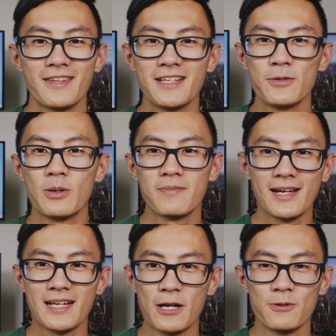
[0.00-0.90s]
then he went
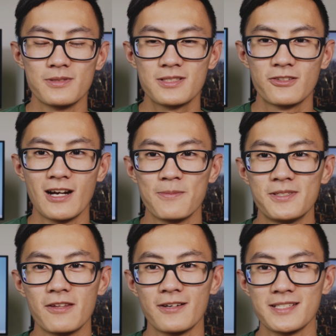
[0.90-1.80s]
back out to grab
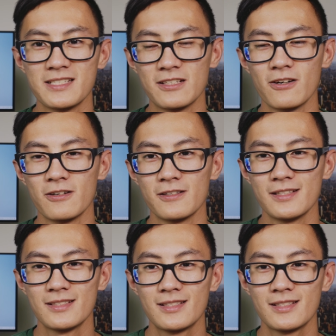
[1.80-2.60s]
another SD card,